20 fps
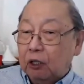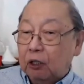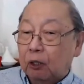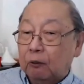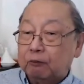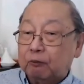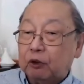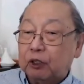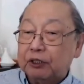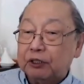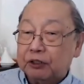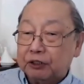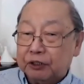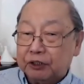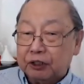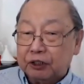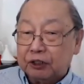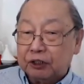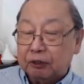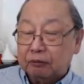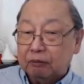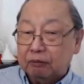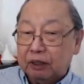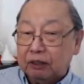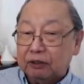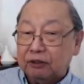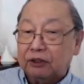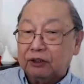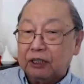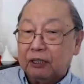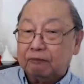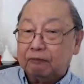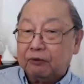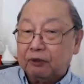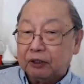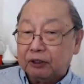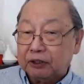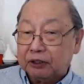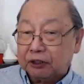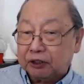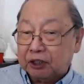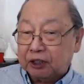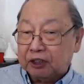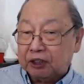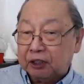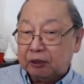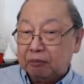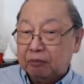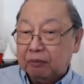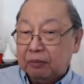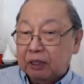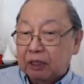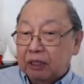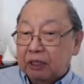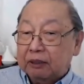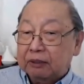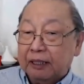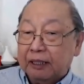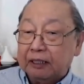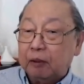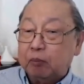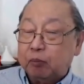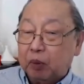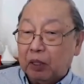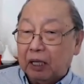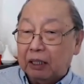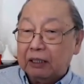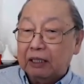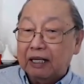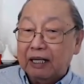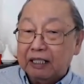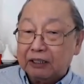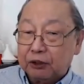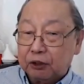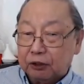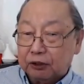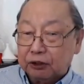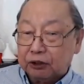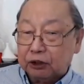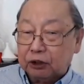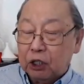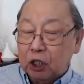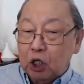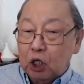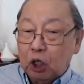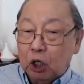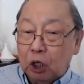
of criticism and self-criticism that apply lessons